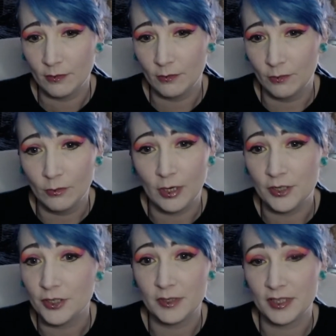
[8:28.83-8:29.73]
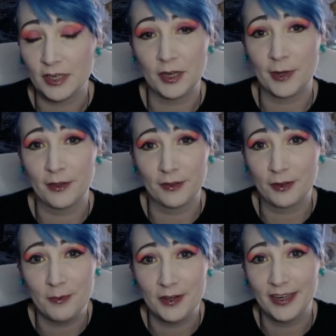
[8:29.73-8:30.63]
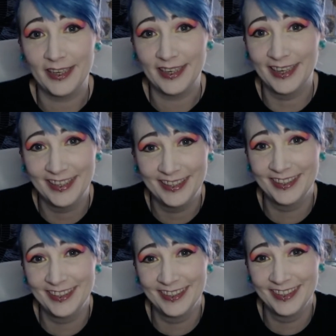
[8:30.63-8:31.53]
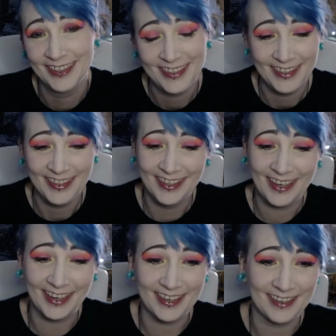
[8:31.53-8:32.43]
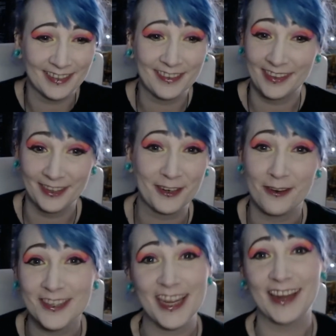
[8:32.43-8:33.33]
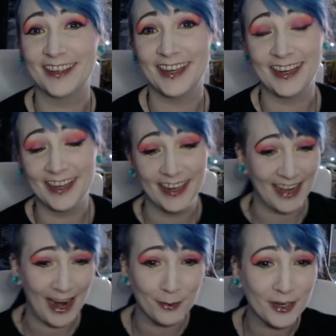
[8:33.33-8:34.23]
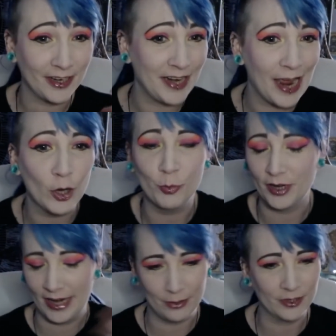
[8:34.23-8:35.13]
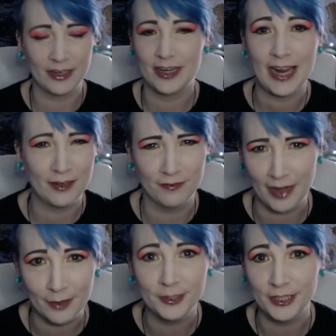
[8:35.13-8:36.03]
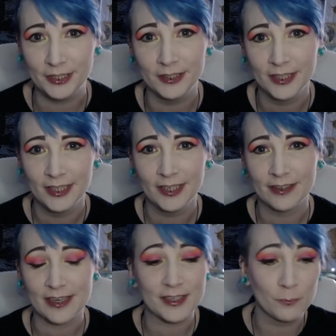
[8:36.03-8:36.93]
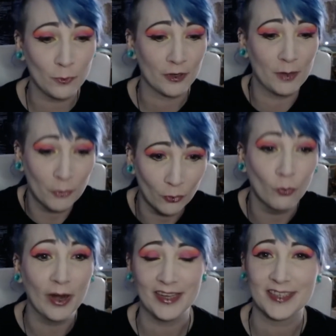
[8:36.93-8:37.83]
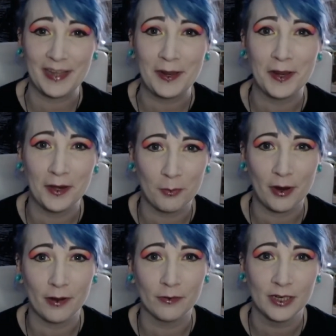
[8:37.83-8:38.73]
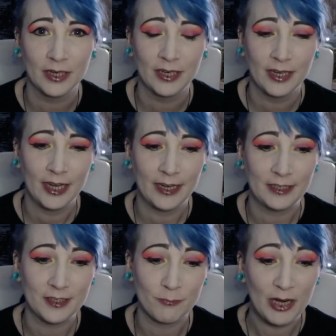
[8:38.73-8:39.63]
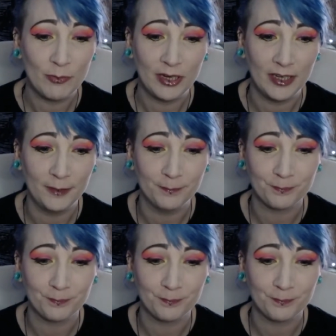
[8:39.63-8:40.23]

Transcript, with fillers: all I do is think about the community and the and the content and, and how can I help and how can I add value. That's what I'm always thinking about. And maybe